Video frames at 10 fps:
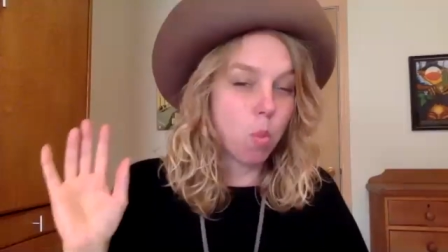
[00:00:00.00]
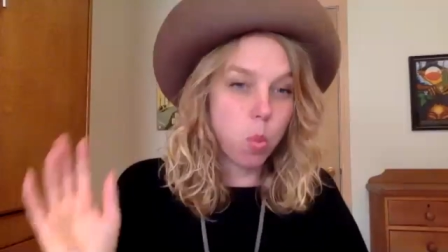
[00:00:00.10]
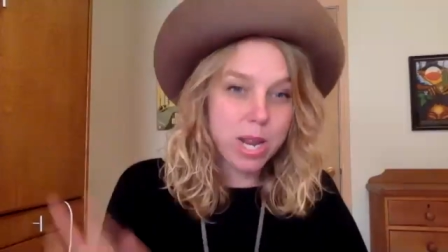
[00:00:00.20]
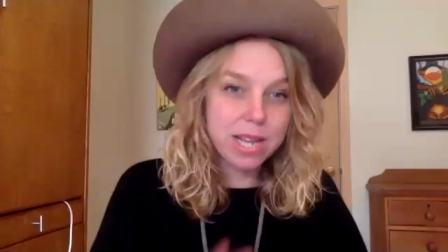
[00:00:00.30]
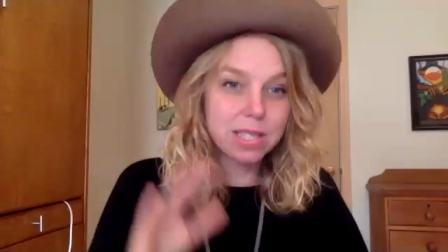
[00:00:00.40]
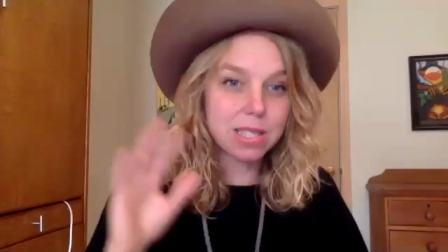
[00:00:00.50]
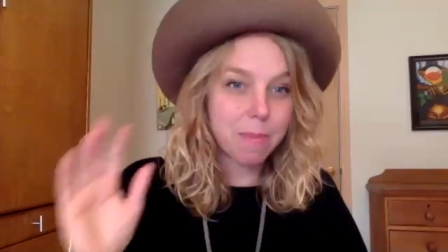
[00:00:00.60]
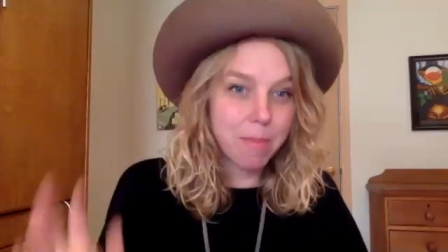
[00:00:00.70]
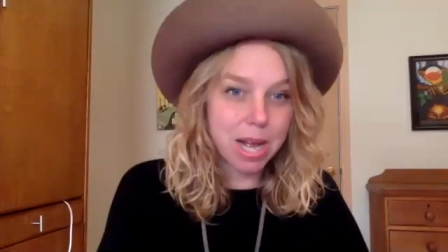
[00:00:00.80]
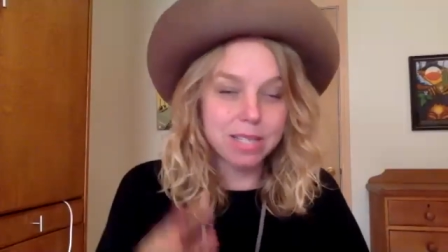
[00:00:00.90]
weeks,
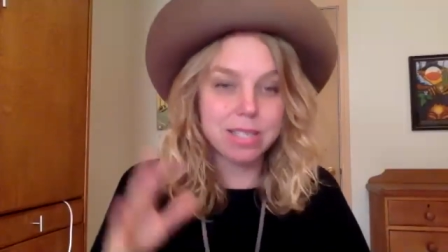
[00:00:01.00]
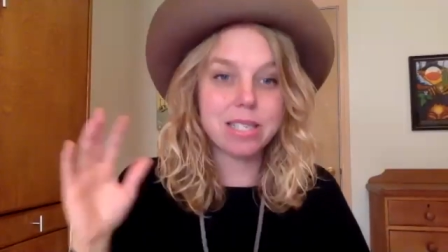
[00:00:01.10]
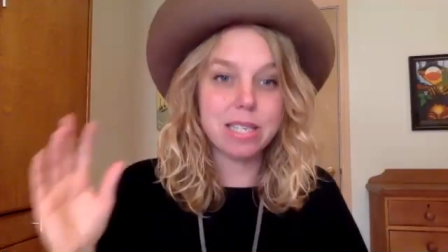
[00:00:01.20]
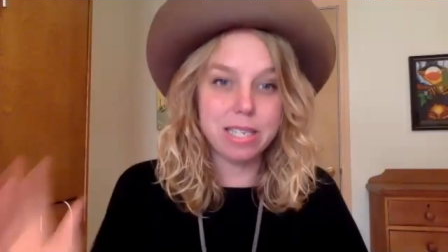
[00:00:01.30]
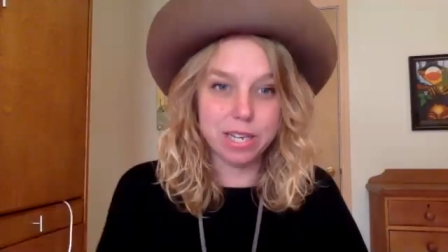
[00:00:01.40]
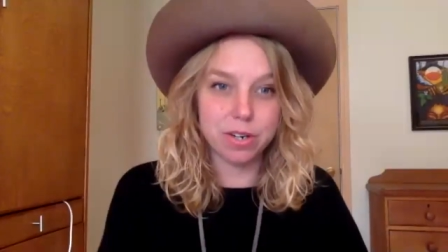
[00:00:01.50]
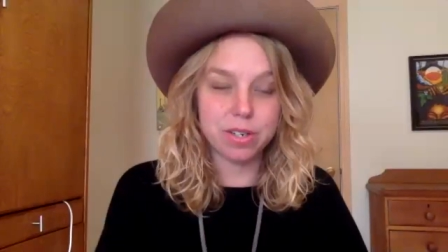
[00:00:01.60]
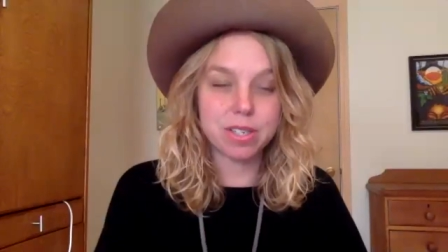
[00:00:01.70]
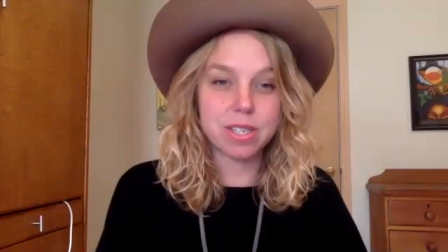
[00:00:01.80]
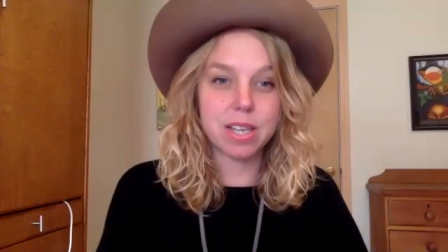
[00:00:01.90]
months,
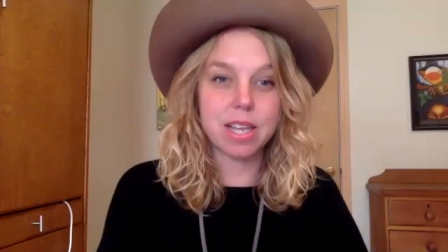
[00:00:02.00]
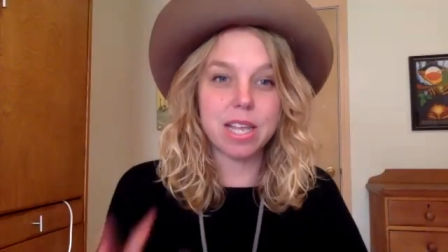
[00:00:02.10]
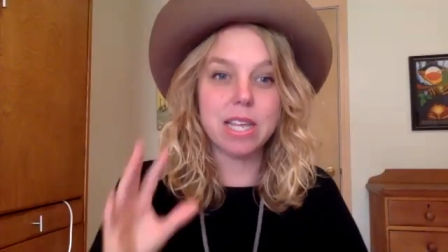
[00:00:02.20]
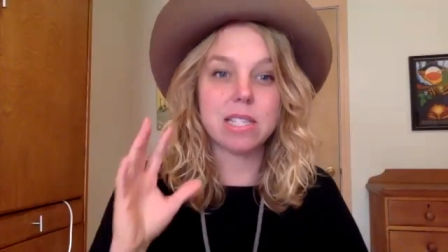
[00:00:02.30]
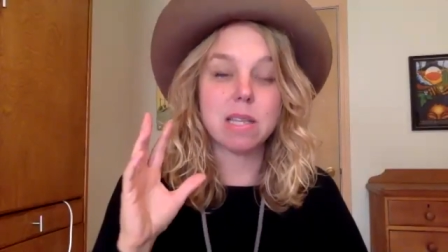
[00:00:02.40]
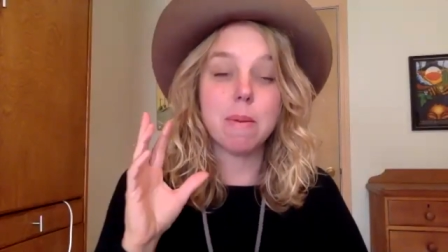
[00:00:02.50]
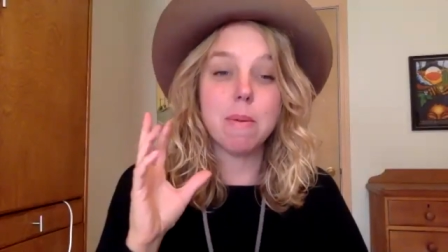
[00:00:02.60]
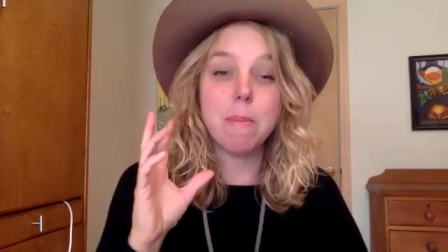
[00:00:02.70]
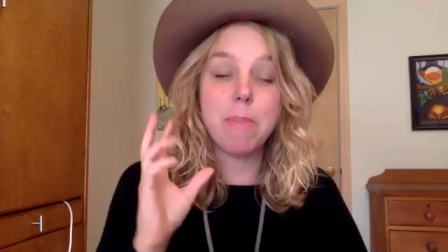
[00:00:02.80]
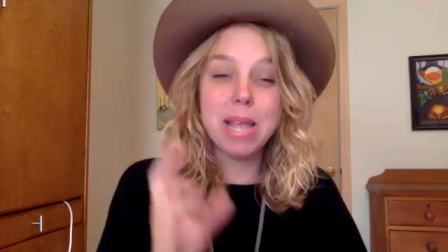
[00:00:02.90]
years. It's
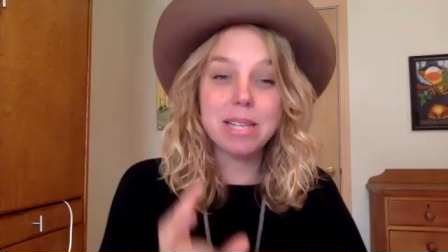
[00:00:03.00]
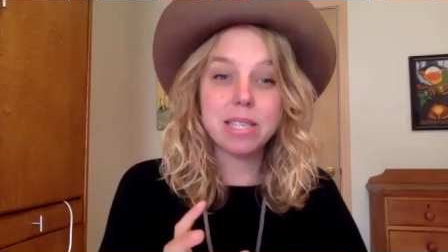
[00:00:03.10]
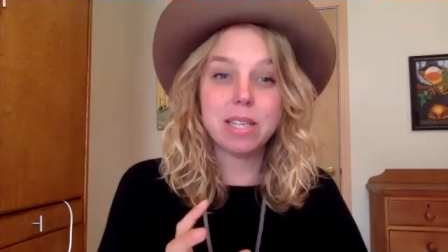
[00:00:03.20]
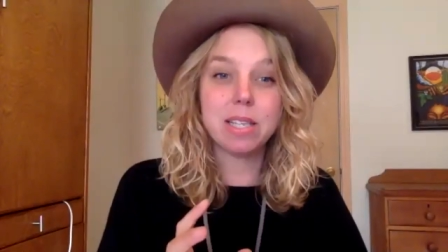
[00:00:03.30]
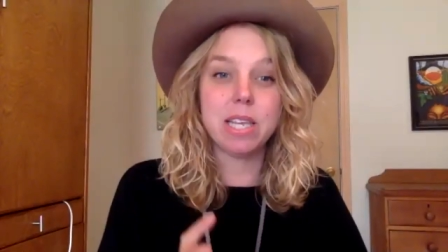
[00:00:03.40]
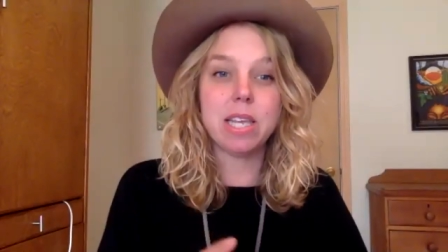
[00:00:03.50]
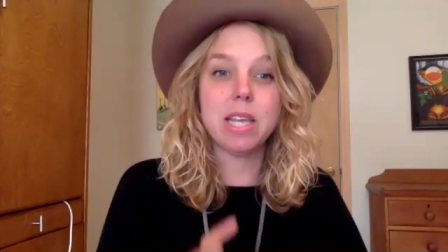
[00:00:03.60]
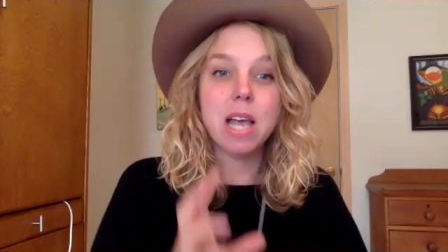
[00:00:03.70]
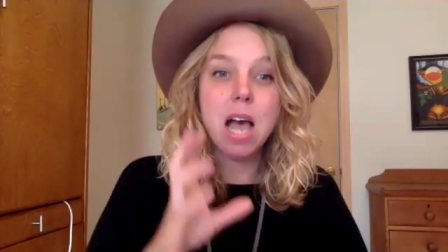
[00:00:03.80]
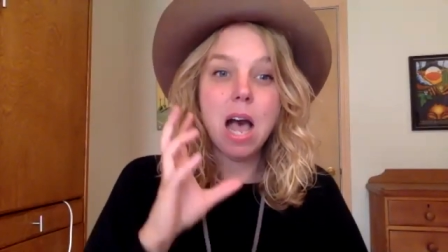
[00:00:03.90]

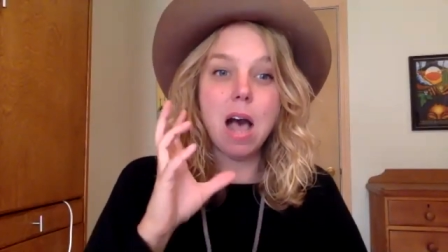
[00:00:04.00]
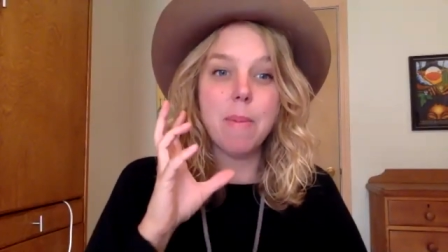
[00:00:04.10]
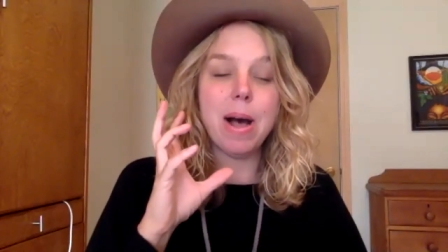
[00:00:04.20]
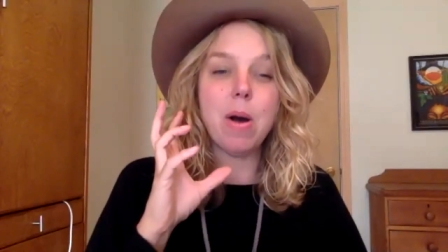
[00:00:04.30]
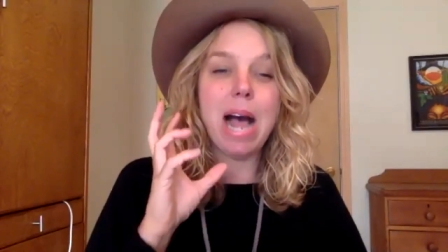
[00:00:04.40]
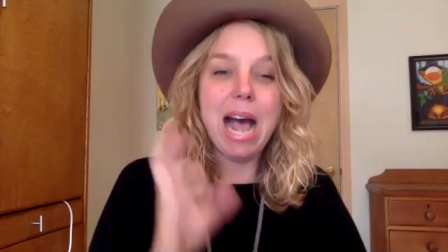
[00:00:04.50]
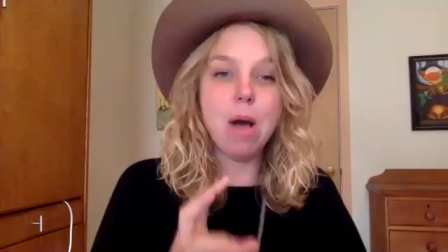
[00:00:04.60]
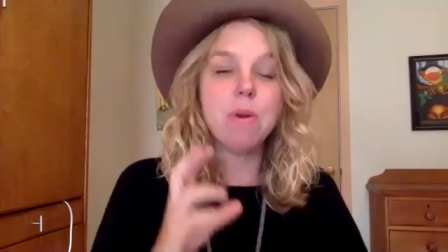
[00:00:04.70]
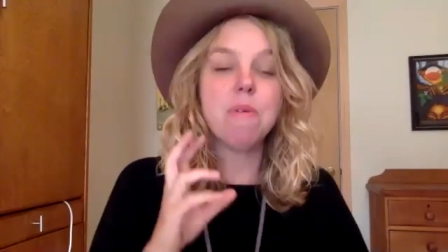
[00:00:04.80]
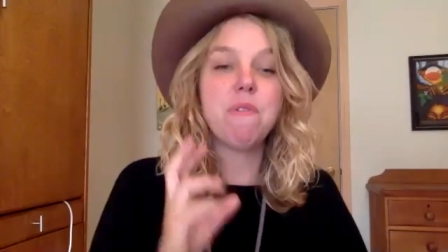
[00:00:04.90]
basically about
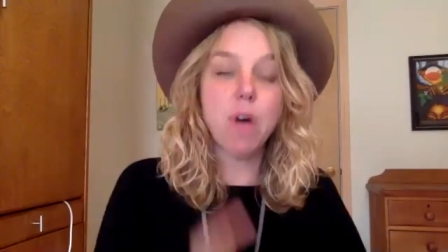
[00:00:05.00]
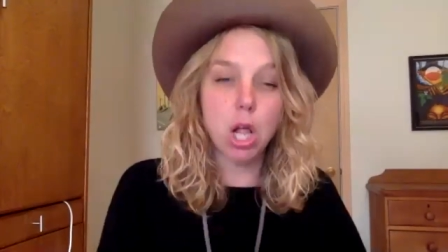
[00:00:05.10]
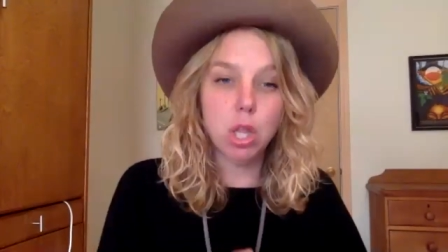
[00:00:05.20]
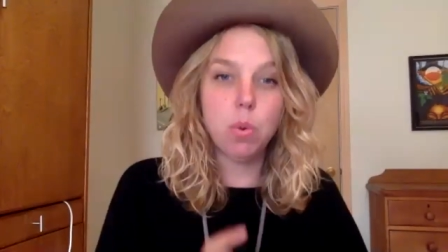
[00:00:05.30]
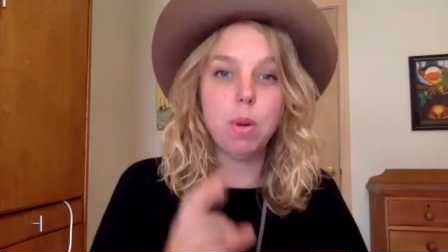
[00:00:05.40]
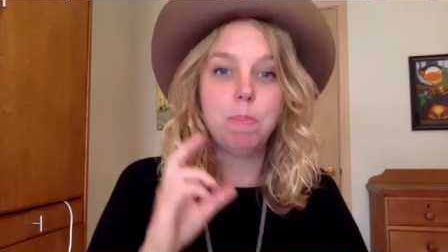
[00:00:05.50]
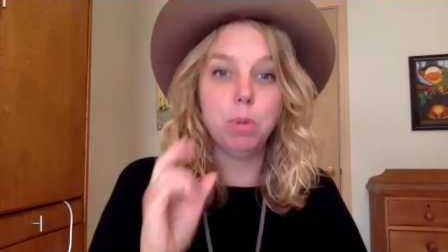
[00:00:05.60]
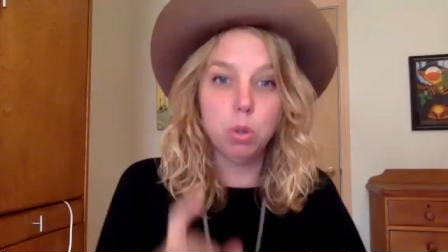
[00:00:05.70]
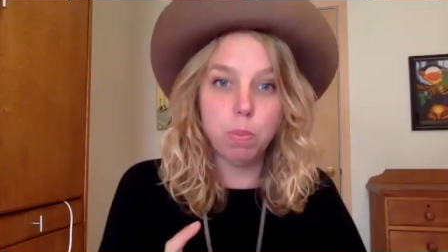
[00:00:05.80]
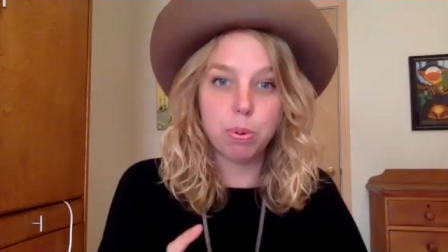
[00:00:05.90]
how to follow a
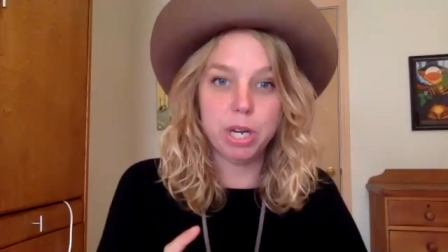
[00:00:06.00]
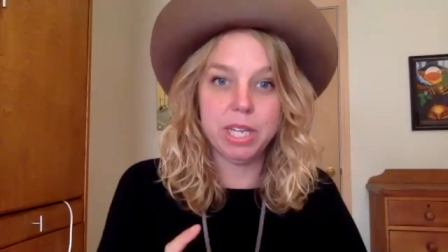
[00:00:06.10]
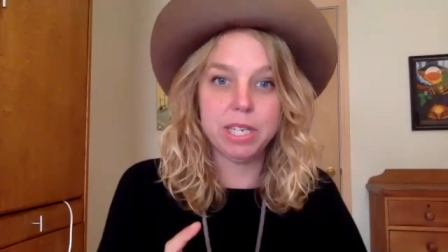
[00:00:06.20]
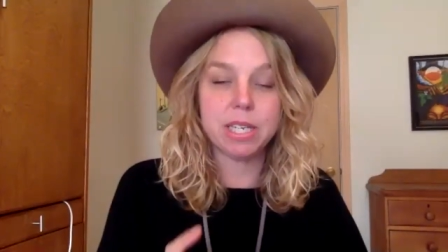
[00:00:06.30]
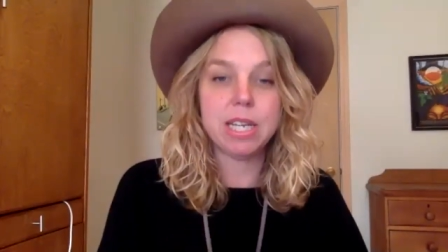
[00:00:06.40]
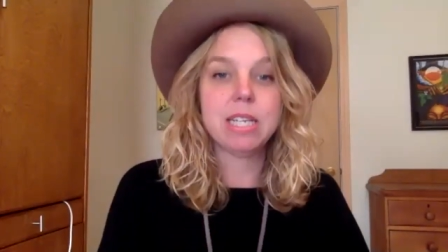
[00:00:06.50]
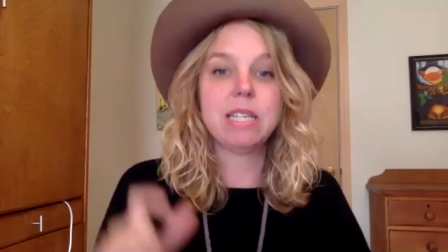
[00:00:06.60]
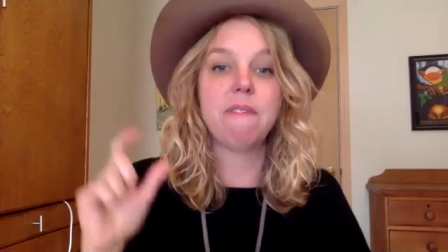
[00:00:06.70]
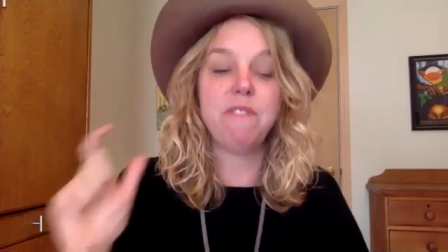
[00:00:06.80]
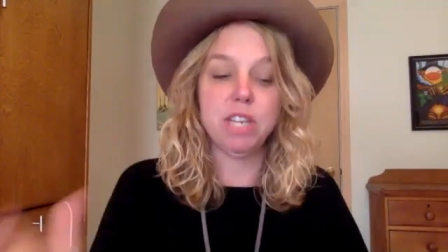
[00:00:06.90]
blueprint
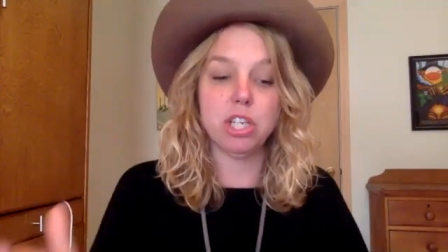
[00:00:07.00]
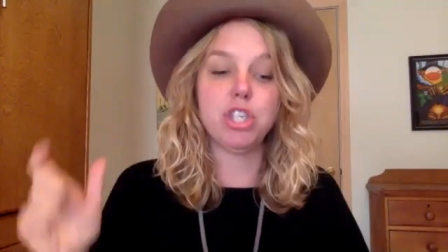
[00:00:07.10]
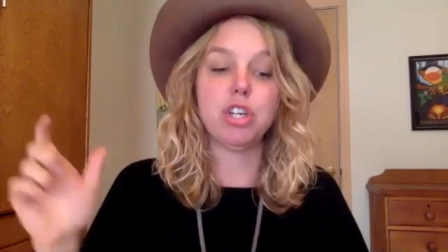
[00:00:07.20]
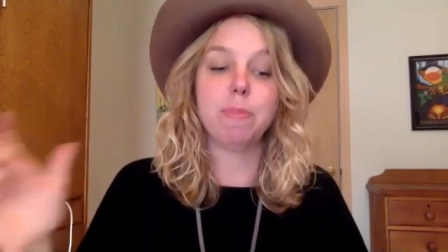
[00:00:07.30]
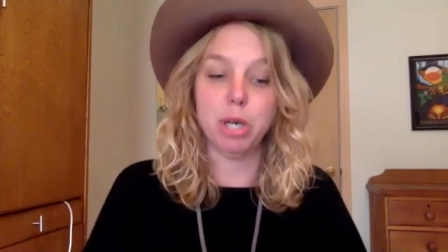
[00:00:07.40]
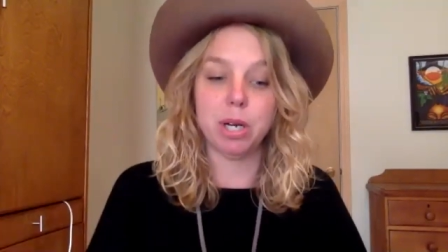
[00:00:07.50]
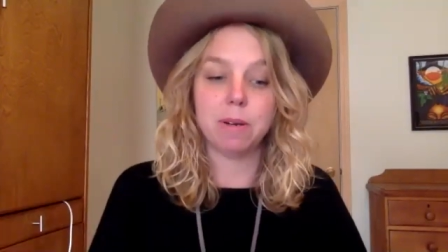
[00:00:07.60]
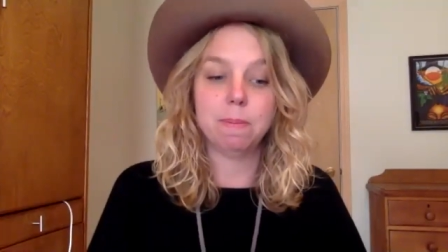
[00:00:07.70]
to finish your book.